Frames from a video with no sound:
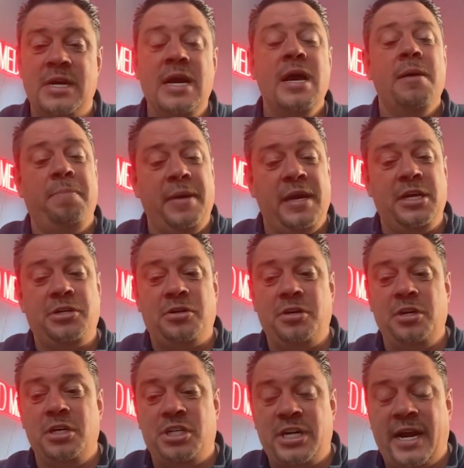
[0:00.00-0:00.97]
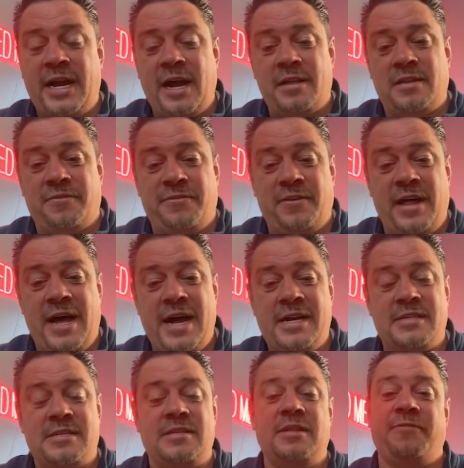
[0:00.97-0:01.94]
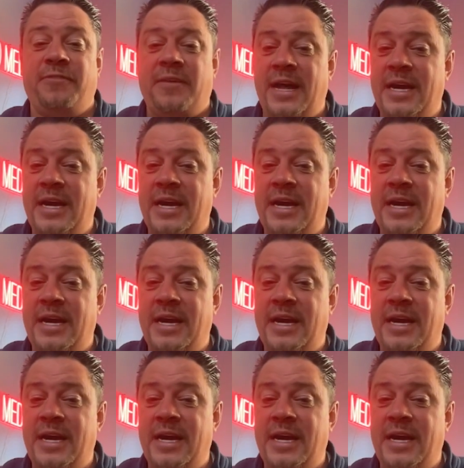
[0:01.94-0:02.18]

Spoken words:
Be sure you check out the flags. The flag